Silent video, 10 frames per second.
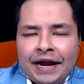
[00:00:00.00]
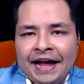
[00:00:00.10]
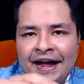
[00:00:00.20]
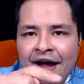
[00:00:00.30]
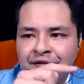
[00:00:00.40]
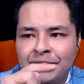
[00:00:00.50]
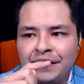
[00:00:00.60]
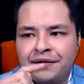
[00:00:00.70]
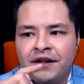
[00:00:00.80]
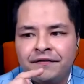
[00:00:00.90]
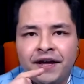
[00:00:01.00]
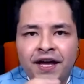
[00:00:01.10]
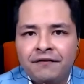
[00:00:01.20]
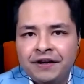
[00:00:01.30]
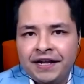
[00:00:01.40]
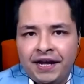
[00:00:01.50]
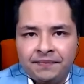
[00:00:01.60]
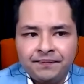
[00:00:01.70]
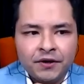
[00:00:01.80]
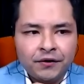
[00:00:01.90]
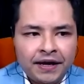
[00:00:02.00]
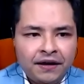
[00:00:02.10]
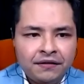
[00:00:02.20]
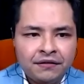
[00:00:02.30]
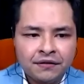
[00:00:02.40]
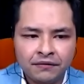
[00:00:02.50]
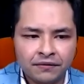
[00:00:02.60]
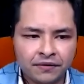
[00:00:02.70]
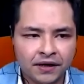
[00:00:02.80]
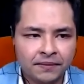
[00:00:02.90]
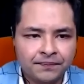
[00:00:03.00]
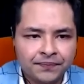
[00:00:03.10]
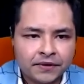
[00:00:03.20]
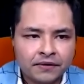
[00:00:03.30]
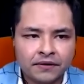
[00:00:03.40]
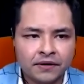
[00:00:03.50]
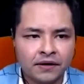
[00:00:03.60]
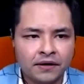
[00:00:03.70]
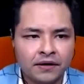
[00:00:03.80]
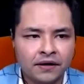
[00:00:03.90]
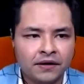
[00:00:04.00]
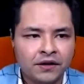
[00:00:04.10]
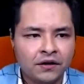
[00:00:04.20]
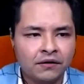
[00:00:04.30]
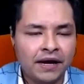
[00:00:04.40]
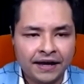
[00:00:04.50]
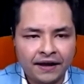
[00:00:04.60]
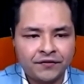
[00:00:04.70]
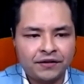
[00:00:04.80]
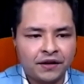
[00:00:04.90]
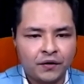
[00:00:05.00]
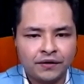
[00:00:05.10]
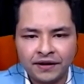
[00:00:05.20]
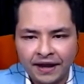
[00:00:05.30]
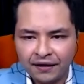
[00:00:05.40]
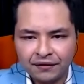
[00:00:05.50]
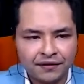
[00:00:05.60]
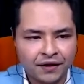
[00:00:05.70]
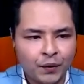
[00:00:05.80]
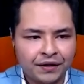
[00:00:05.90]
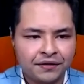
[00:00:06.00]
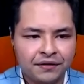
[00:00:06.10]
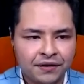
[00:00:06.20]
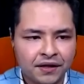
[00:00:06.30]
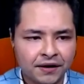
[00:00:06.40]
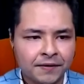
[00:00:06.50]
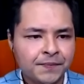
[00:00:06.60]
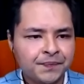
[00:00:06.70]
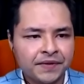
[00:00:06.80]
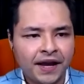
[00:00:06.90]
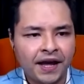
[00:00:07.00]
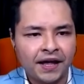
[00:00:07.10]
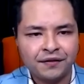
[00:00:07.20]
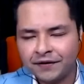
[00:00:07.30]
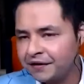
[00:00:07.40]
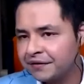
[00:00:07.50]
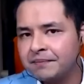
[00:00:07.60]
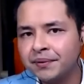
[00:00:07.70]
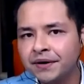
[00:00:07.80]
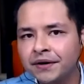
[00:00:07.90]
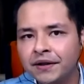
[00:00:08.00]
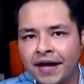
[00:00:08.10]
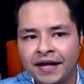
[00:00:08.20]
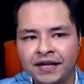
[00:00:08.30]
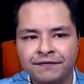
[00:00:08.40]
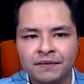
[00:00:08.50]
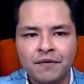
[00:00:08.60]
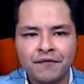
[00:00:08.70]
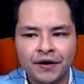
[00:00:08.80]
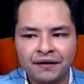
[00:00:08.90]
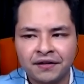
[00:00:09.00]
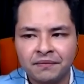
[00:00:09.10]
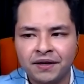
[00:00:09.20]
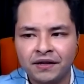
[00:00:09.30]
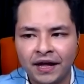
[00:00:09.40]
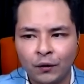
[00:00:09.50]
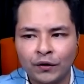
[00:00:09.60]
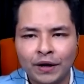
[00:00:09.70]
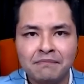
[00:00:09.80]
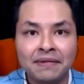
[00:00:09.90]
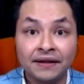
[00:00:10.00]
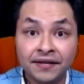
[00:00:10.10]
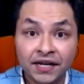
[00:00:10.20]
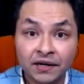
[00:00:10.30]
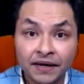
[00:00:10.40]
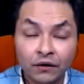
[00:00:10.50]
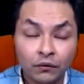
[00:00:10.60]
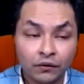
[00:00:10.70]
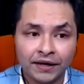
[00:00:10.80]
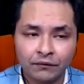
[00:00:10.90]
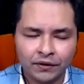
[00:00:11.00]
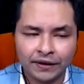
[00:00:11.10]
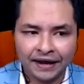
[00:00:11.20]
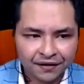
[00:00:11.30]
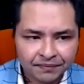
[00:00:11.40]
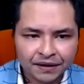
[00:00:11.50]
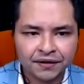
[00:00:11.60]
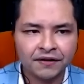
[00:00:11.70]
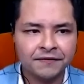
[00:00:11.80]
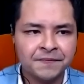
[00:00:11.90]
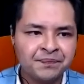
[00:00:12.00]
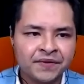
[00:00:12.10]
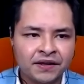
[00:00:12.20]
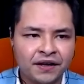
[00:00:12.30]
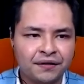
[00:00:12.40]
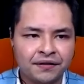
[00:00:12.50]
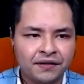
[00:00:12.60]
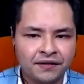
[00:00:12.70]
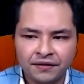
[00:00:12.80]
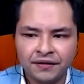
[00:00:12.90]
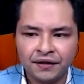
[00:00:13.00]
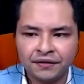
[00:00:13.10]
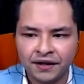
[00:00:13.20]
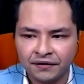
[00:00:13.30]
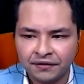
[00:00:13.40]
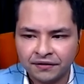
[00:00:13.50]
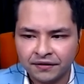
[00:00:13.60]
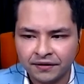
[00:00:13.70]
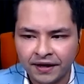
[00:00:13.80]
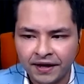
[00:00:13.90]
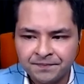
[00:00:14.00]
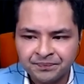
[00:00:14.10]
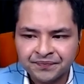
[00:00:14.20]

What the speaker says: I ask myself every day. Okay. So, you know, I've got the answers and questions here, and it's very simple. And if some of you are asking me, like, what do I meditate about? What do I ask myself? It's these things. Okay.